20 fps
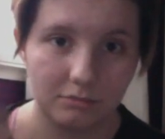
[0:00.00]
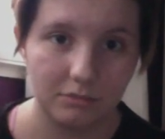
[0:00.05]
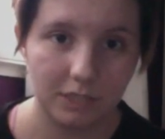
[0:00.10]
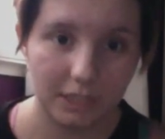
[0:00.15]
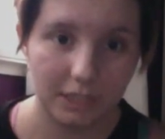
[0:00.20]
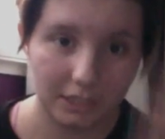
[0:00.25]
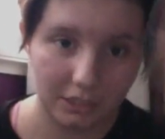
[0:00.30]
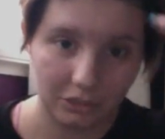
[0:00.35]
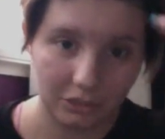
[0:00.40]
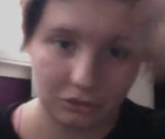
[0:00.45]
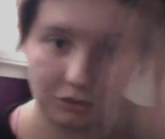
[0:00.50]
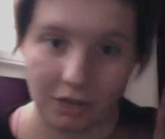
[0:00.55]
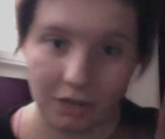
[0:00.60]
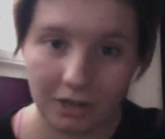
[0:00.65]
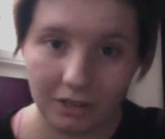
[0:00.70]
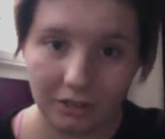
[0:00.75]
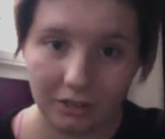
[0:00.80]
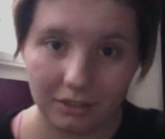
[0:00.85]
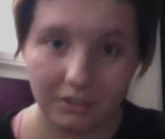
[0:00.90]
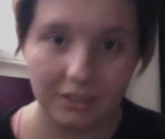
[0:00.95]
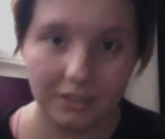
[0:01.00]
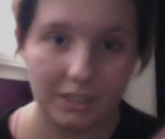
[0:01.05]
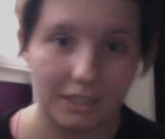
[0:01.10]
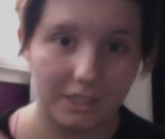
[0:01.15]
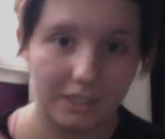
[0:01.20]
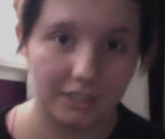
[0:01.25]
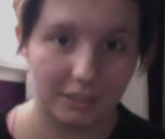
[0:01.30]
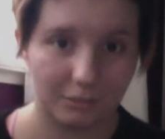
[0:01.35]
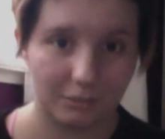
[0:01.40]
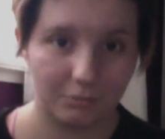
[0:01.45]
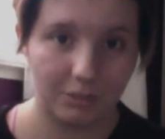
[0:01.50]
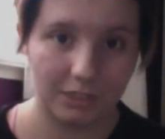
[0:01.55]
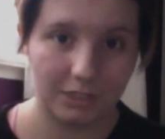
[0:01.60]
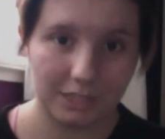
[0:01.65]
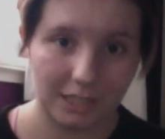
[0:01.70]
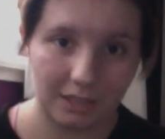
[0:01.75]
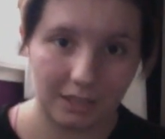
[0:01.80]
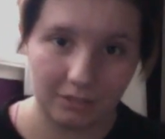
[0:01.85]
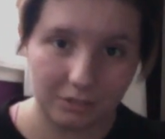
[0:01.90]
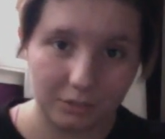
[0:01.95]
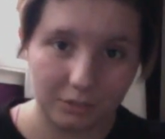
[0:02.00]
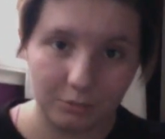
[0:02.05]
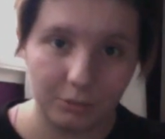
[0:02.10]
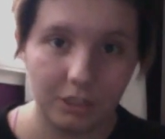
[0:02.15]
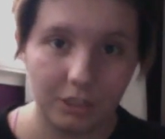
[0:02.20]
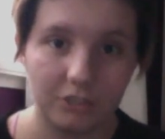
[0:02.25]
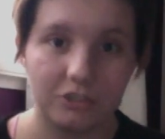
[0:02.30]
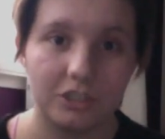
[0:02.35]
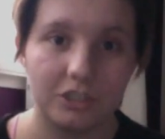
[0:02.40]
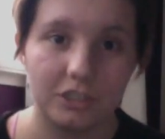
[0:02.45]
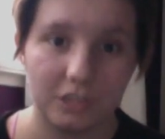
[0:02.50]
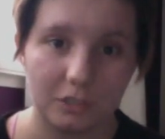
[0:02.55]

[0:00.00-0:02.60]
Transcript: in the trunk and then it spreads out to the branches,